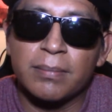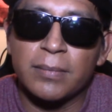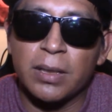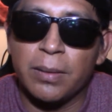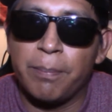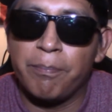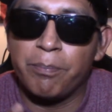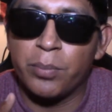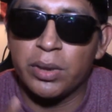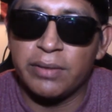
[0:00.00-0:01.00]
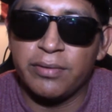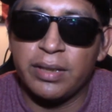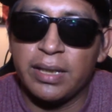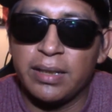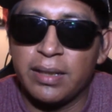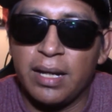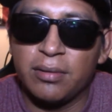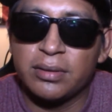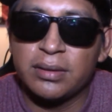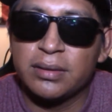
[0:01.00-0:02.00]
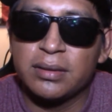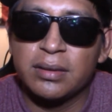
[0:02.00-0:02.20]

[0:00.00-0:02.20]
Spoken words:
But if you get houses,